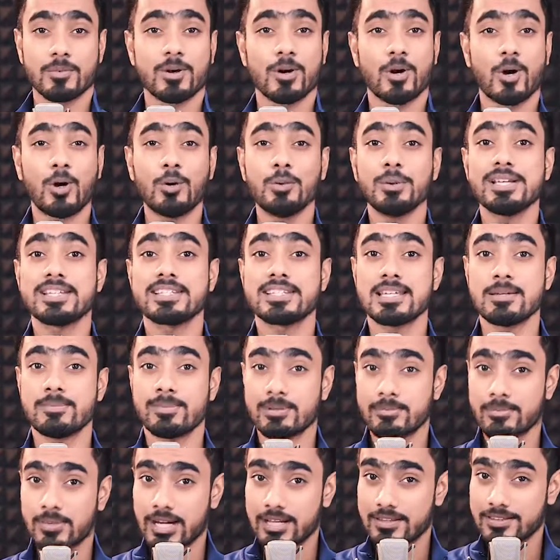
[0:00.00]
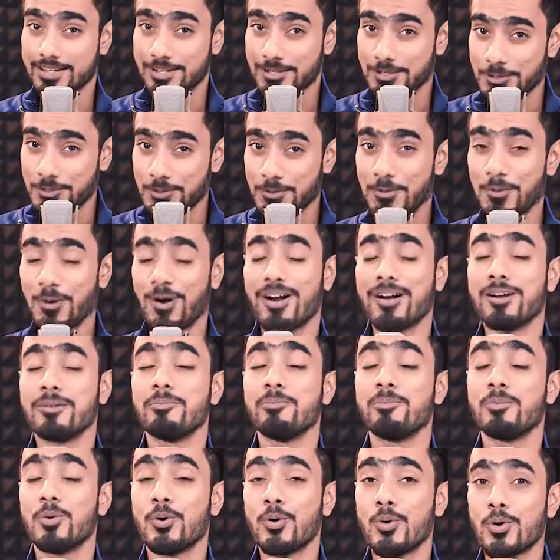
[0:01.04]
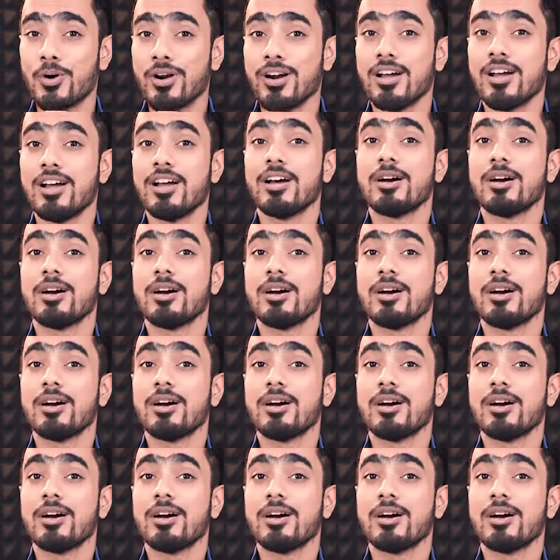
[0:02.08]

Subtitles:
Always keep in mind that you are more